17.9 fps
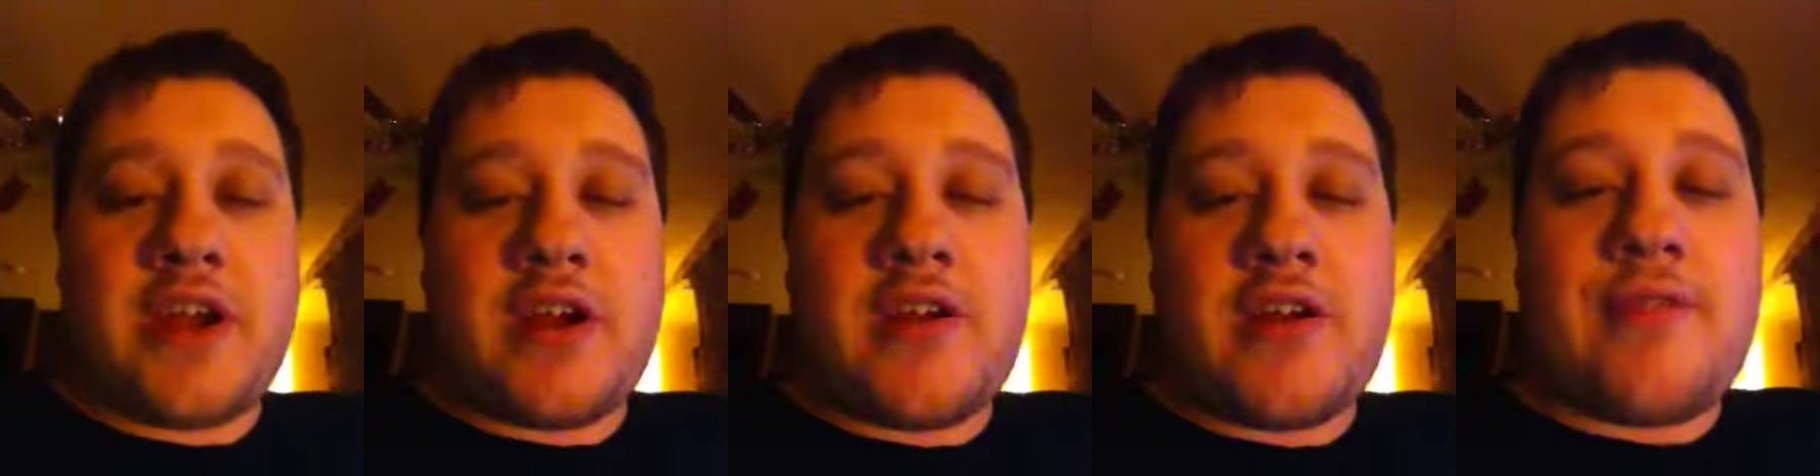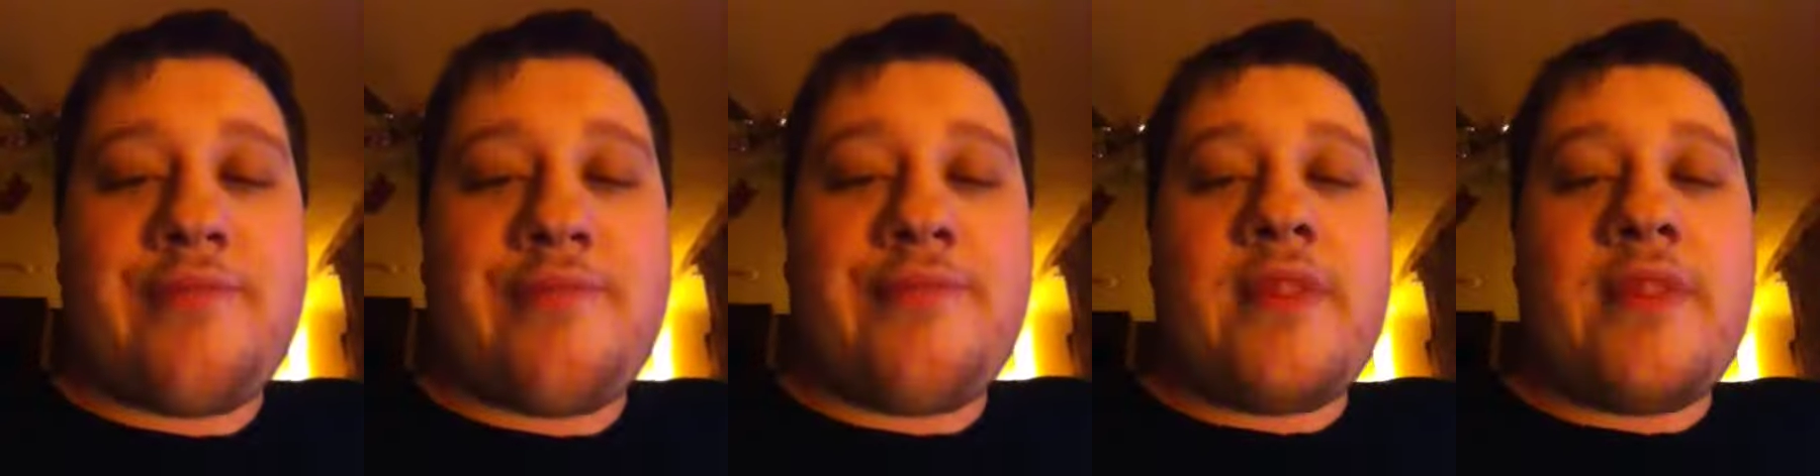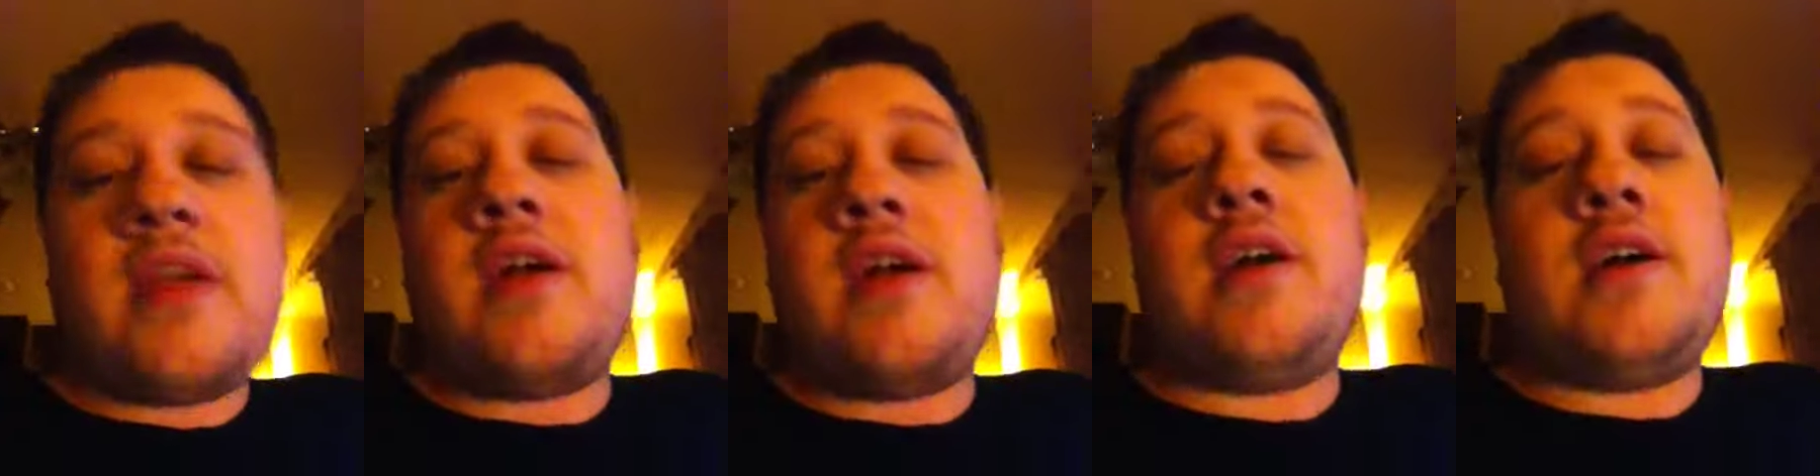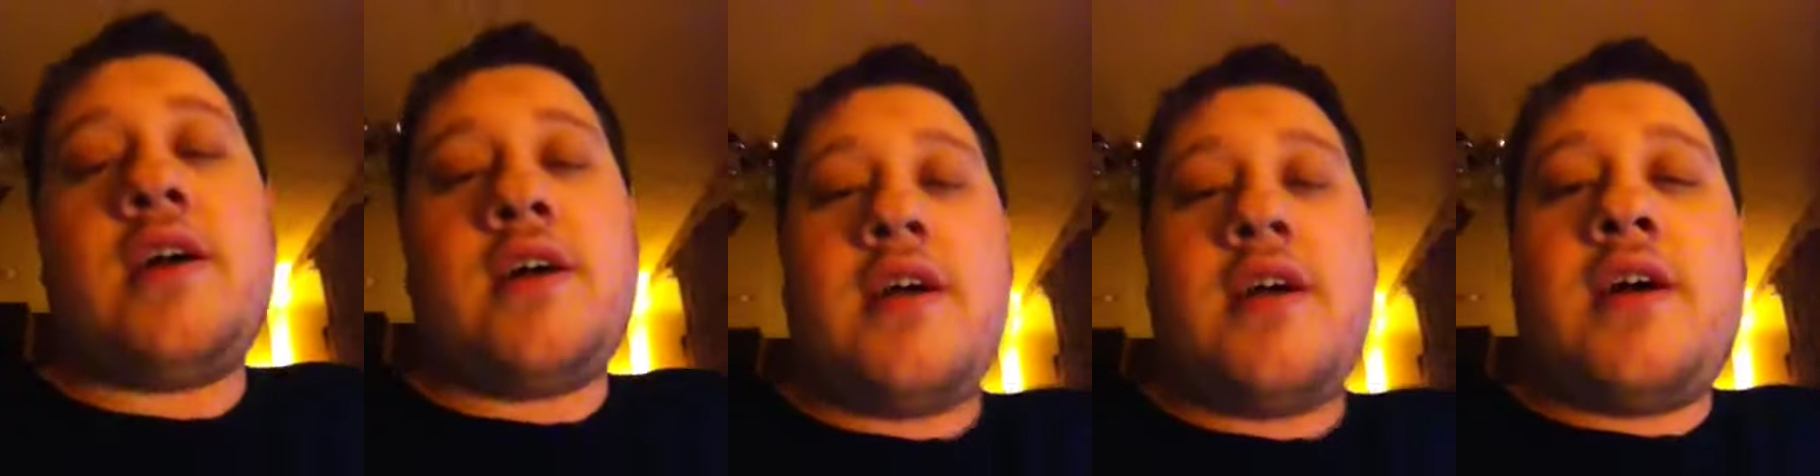here.
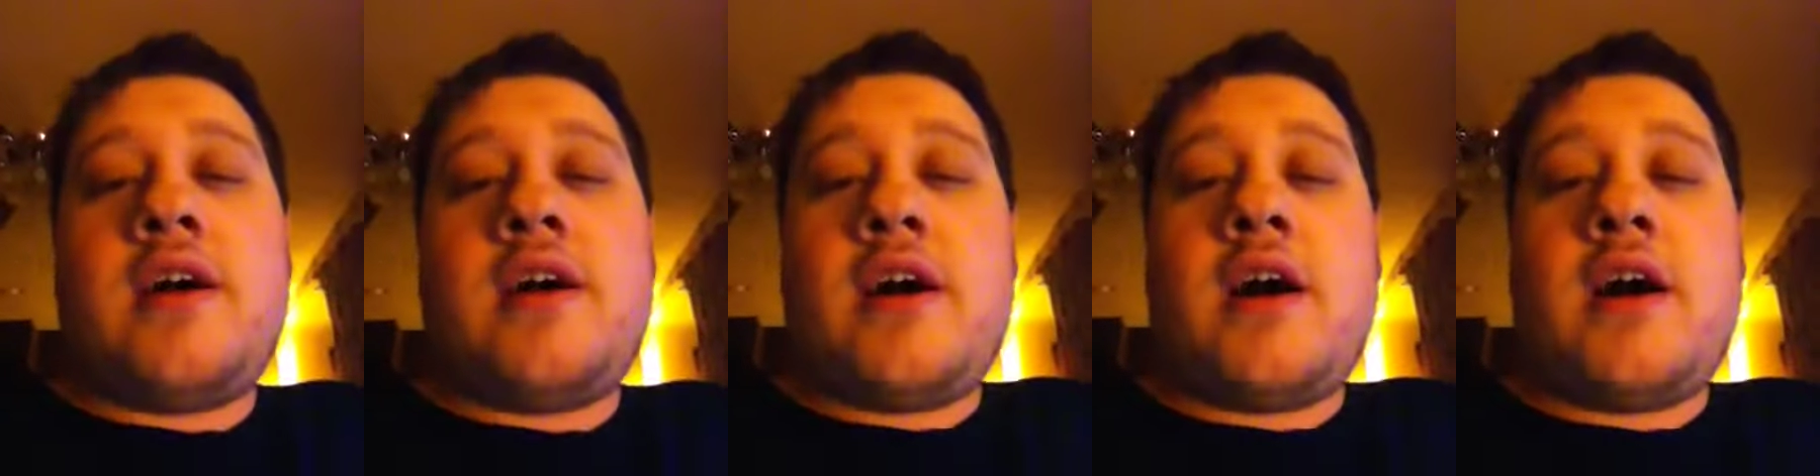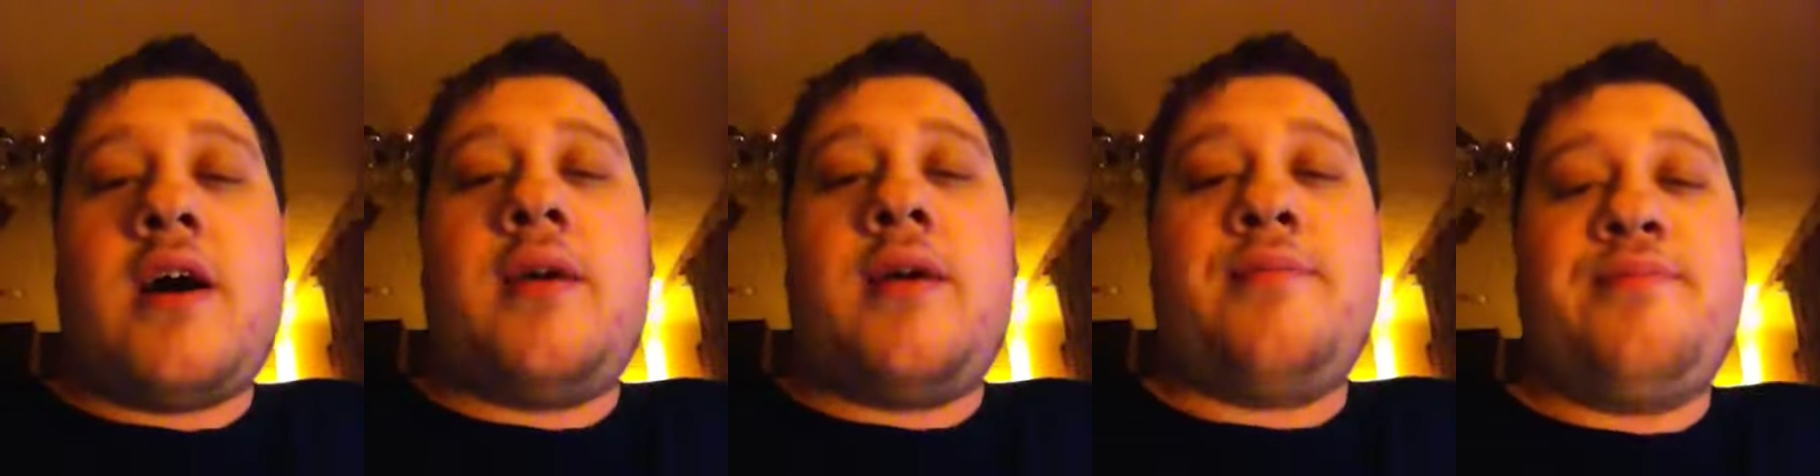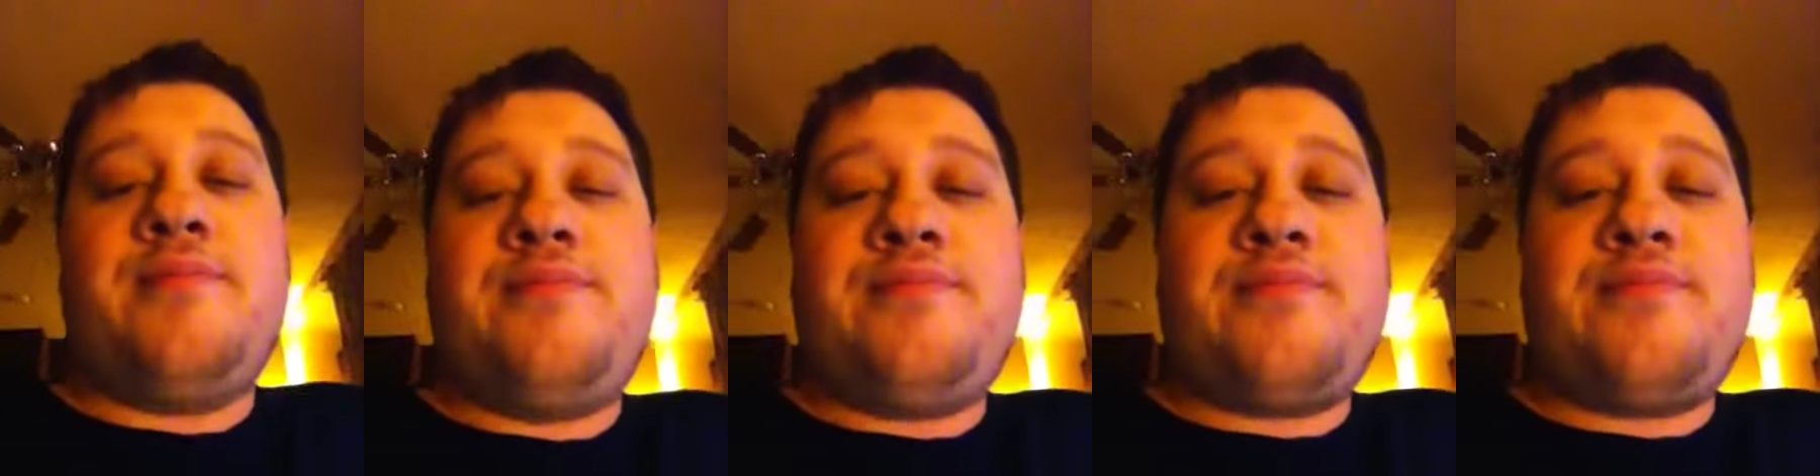Um,